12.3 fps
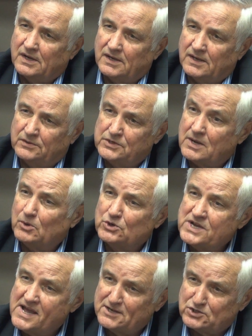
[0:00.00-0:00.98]

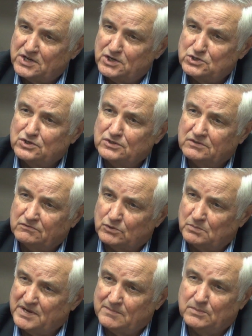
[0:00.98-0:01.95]
Double taxation
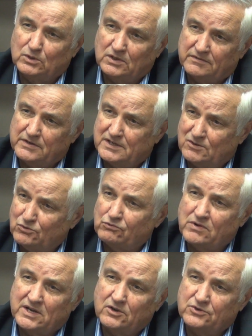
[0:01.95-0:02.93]
for people living in
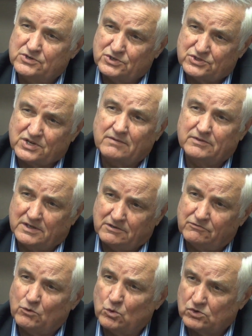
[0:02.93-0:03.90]

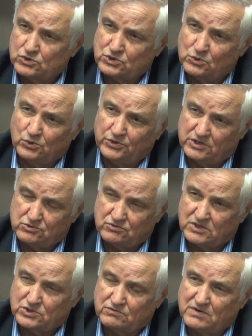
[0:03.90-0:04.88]
374 school
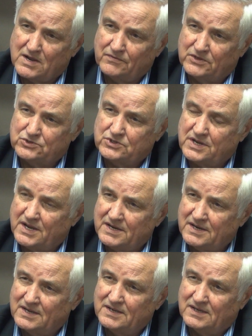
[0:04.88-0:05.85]
districts around the
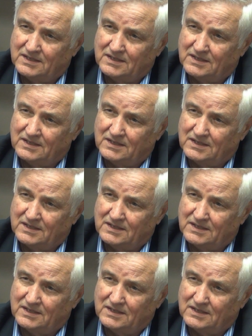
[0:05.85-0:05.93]
state.